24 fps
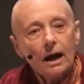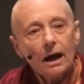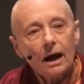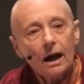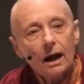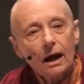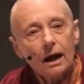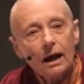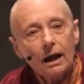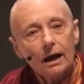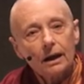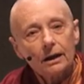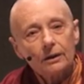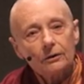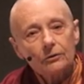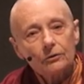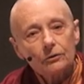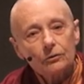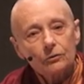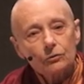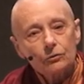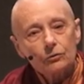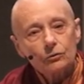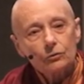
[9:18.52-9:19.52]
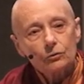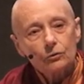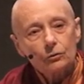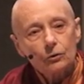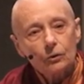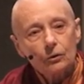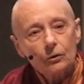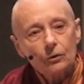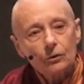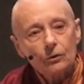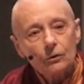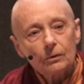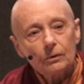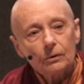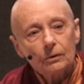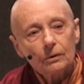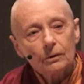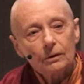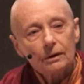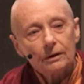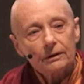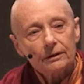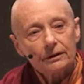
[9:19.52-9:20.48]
And so,